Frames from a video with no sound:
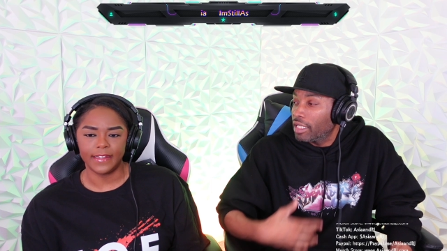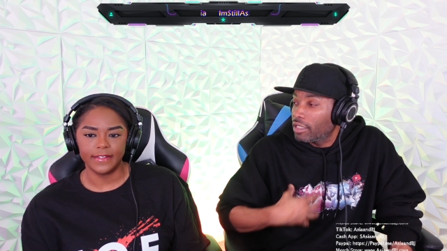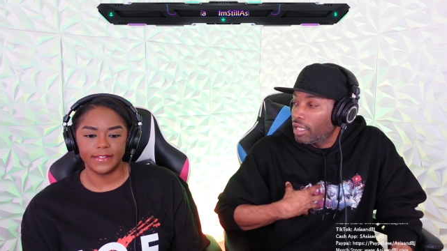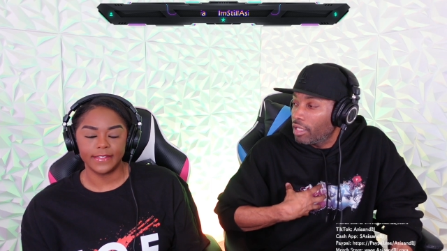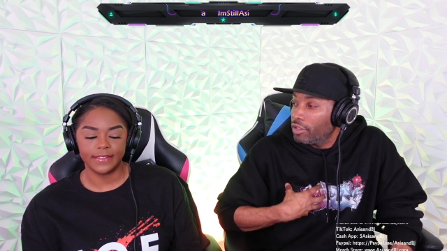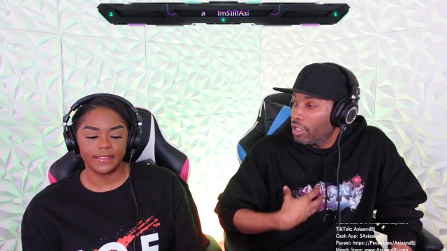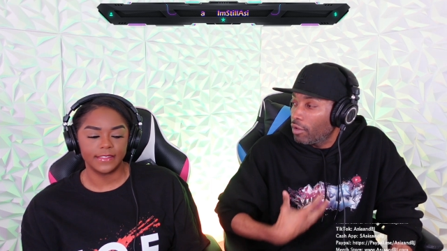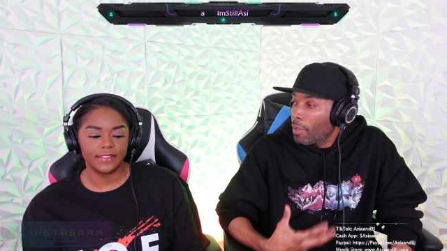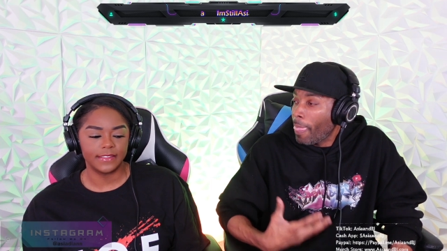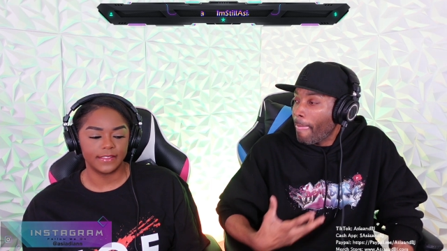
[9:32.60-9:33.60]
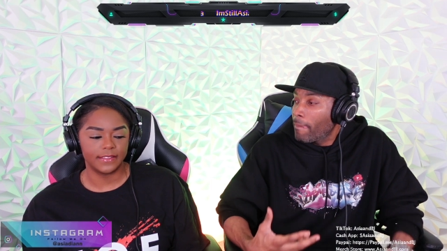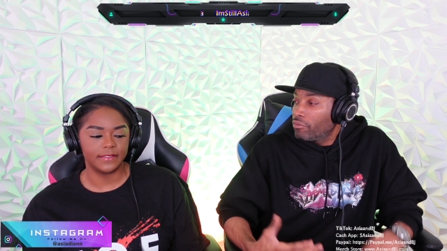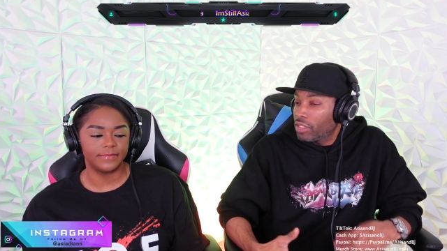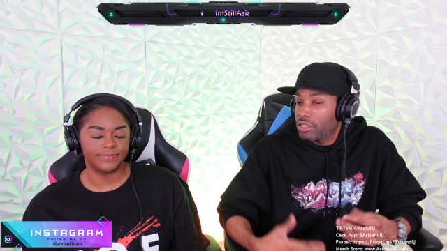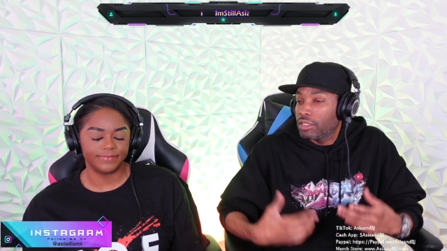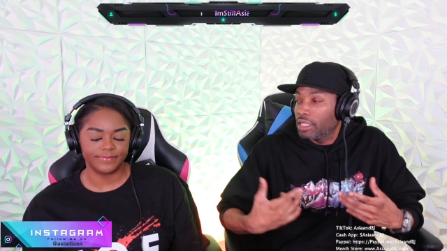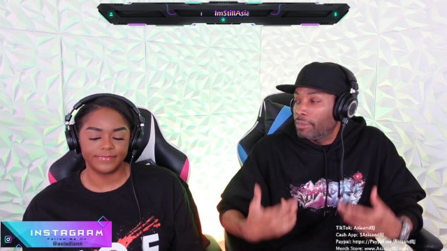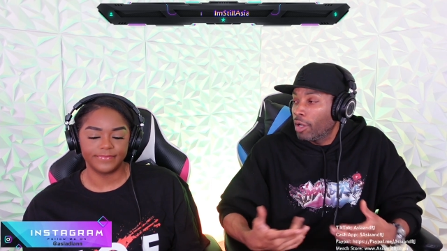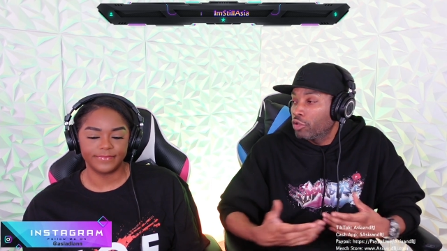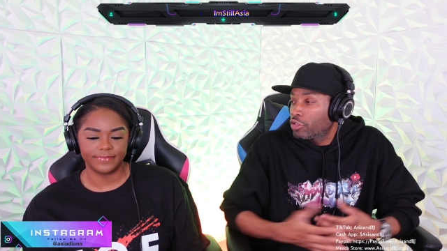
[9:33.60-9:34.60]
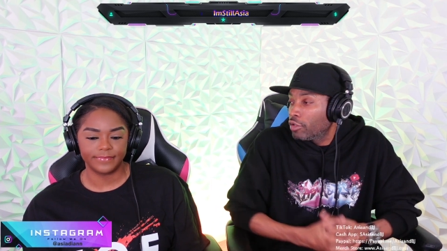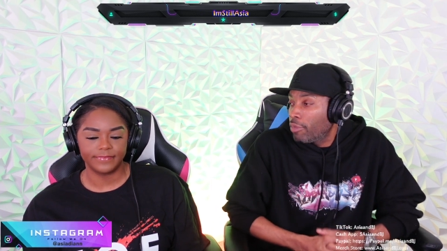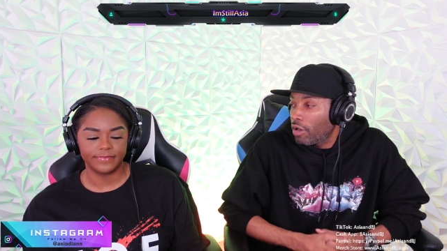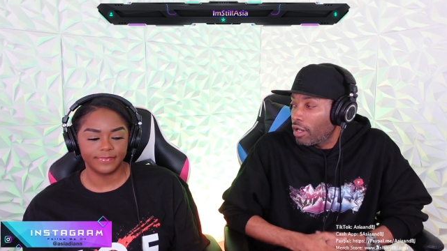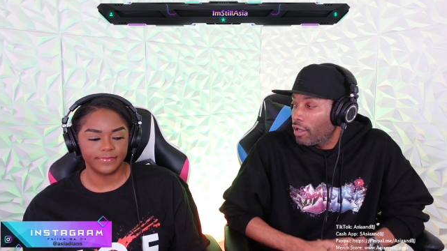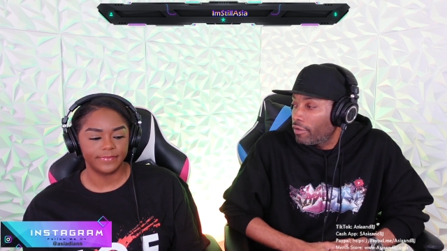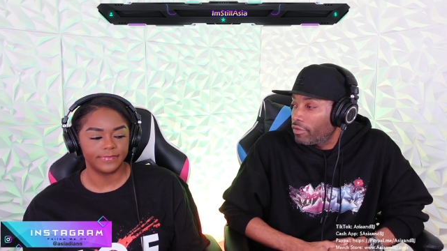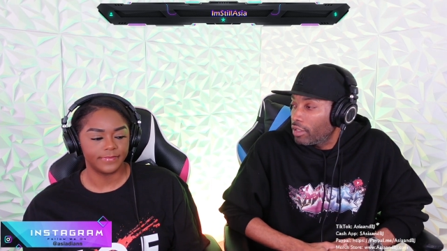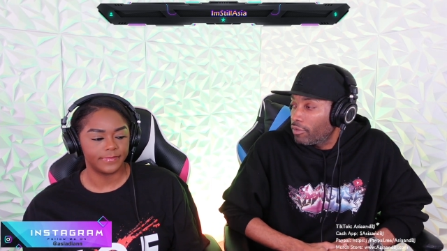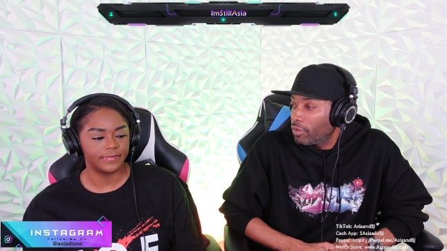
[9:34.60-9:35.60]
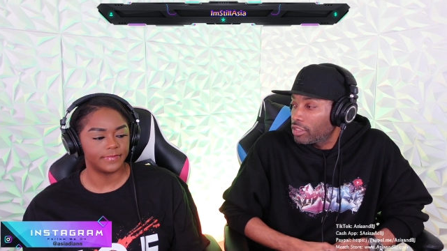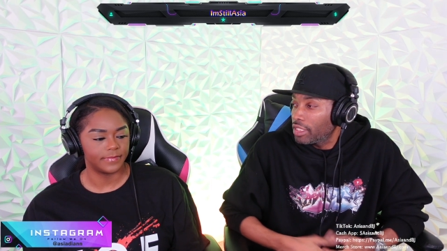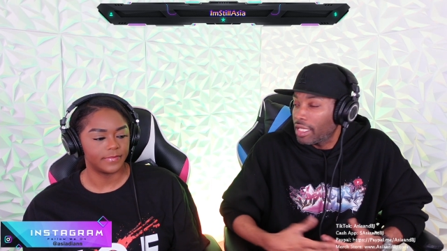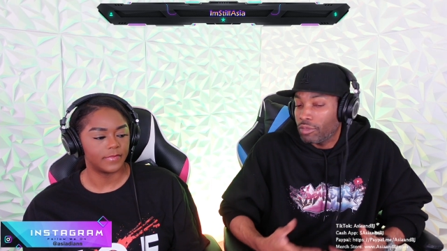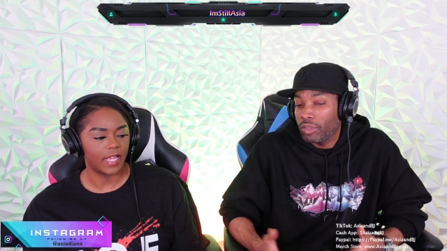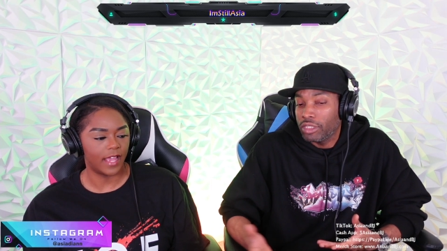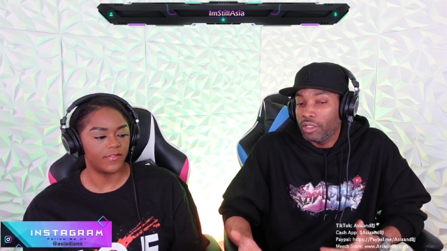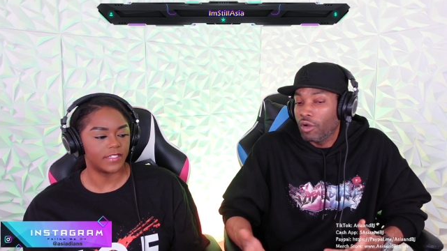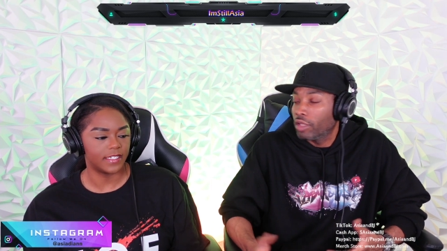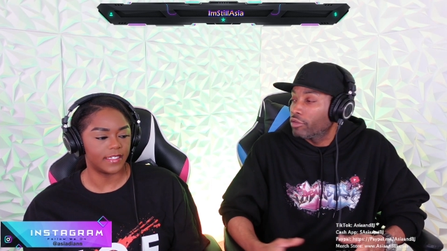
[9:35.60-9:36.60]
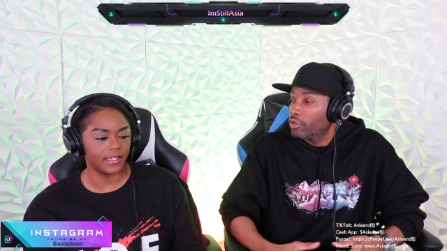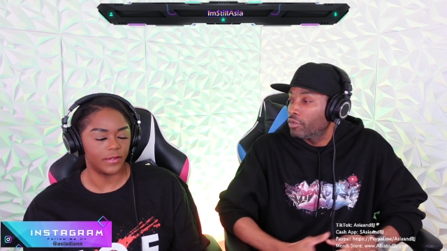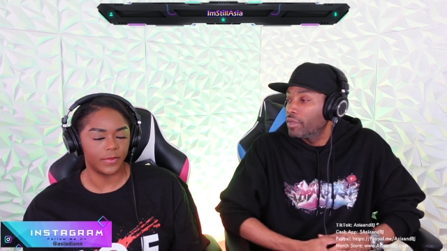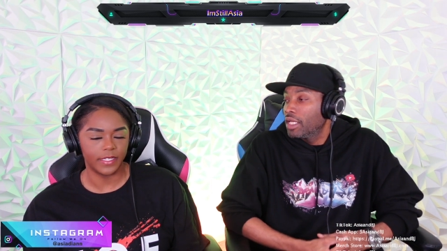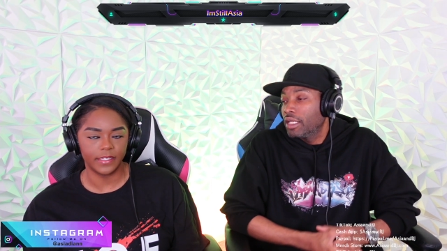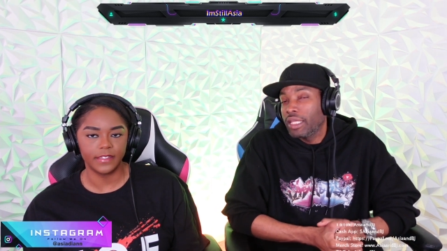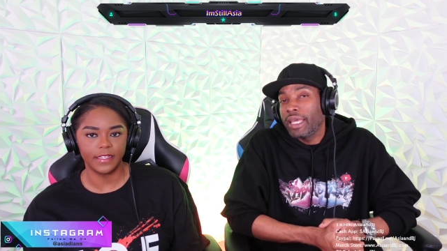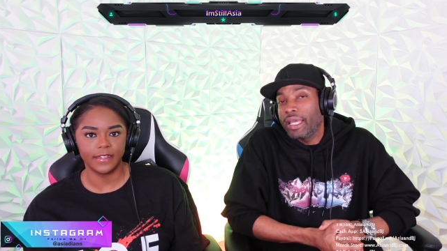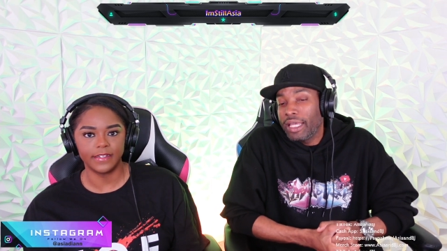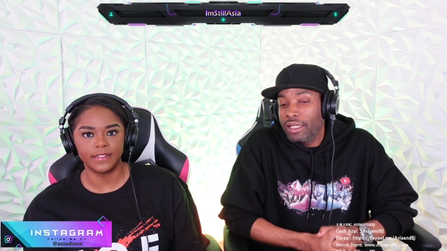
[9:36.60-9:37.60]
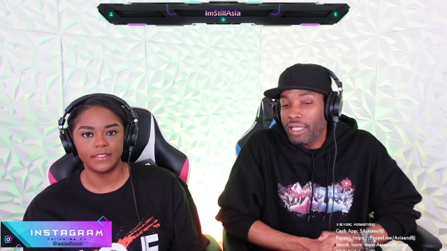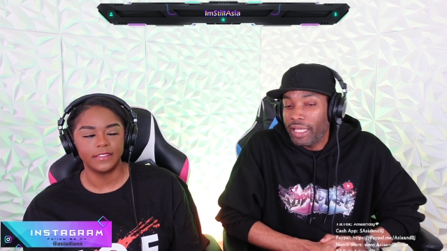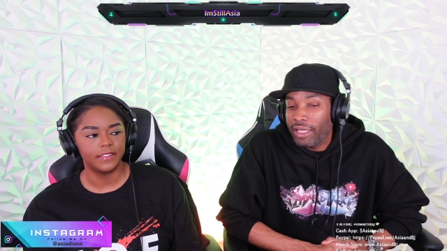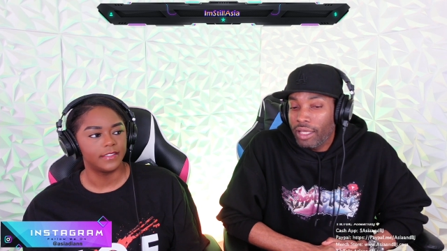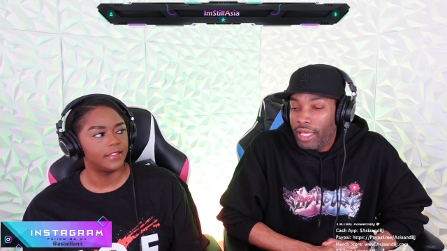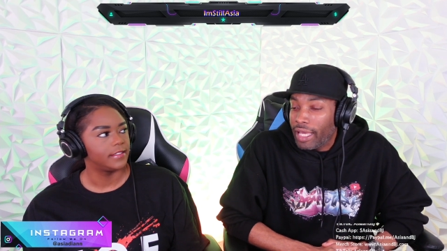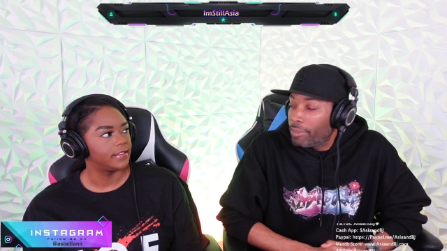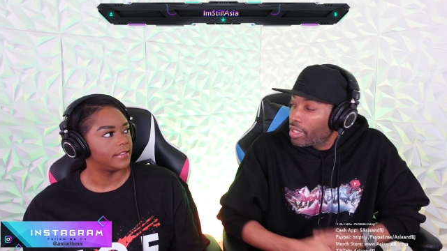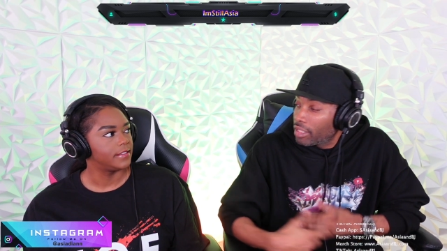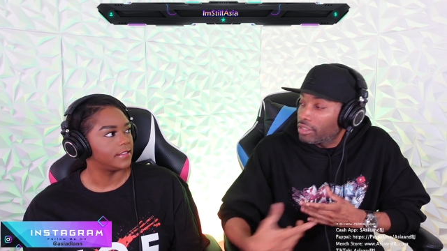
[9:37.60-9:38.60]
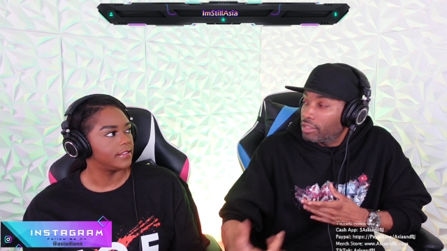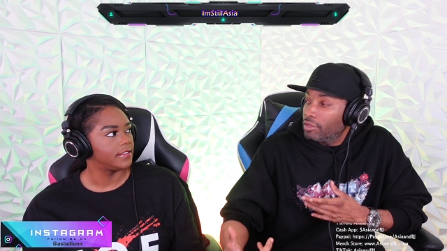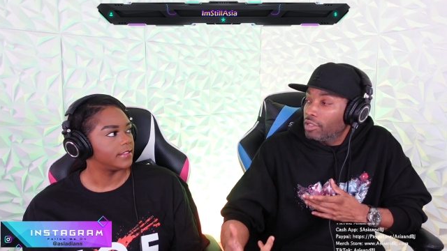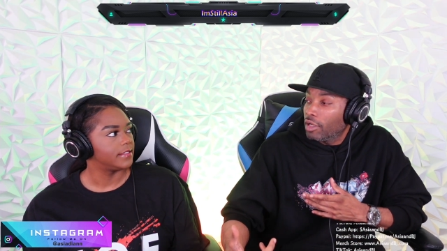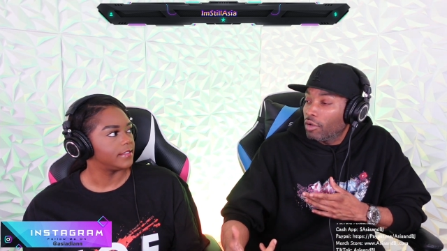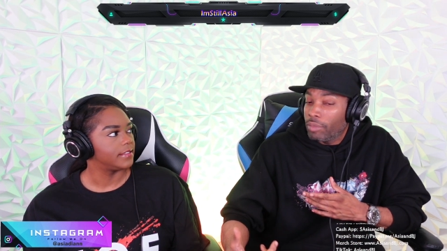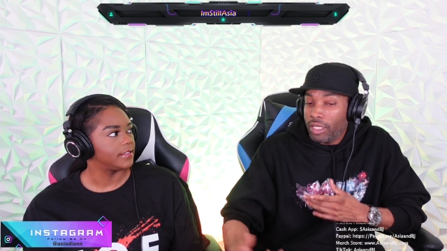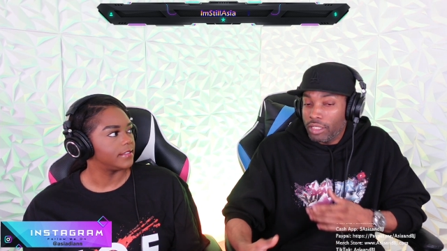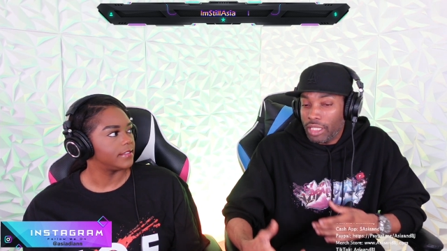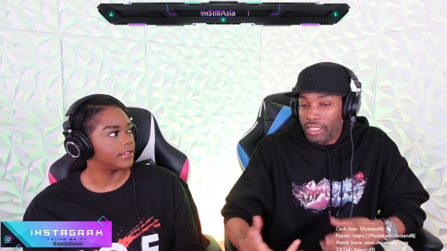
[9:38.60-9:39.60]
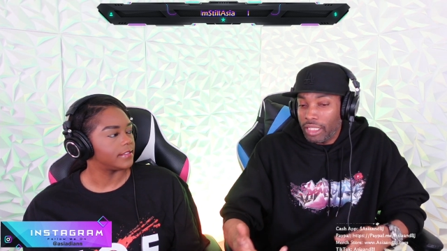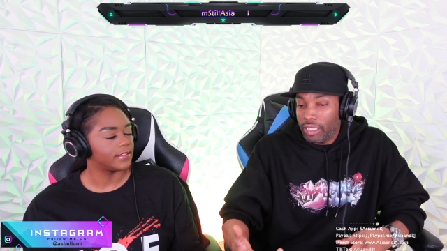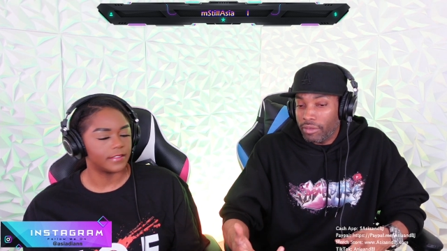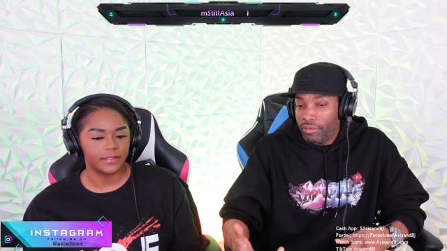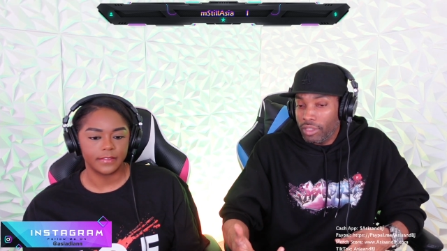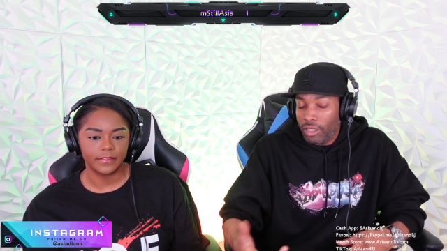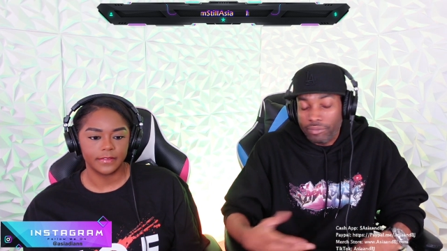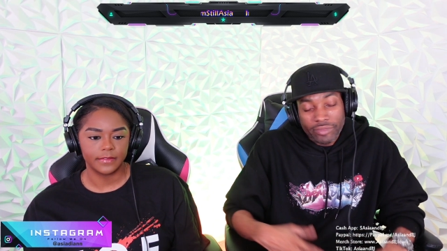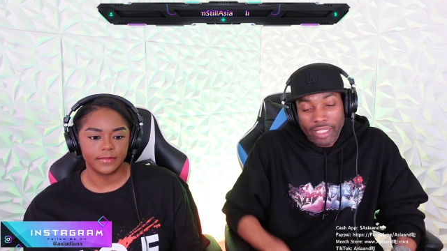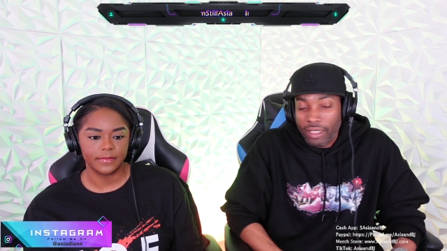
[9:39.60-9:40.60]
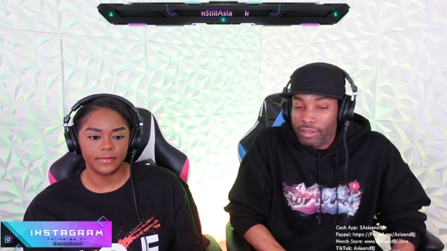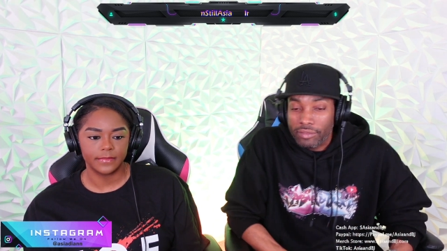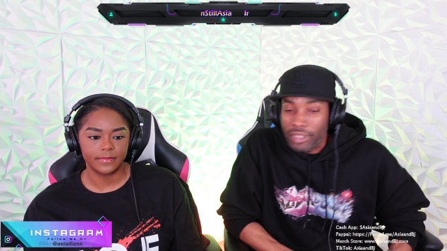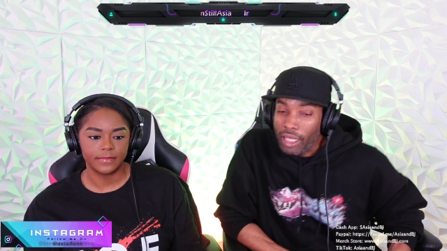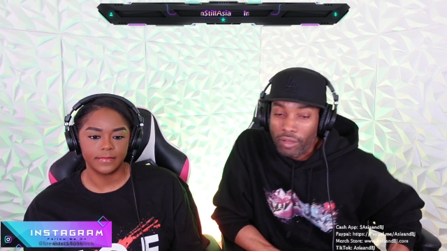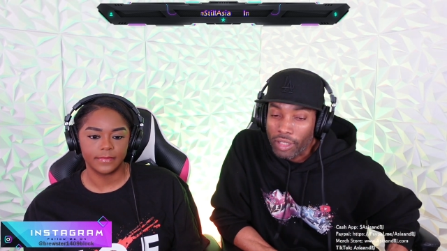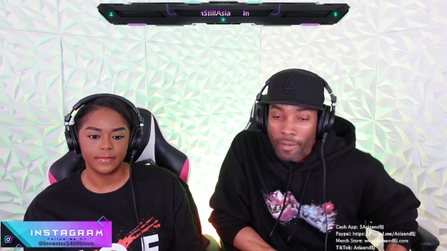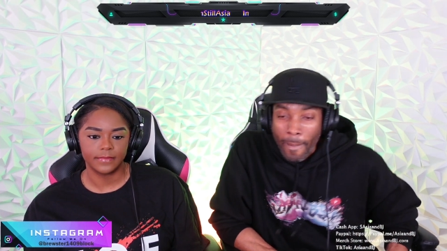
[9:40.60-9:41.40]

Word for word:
Speaker 1: and uh, you know just the emotional part of, of what she what she going through. With, yeah, yeah, and then and because you know because I think you know yeah I don't know.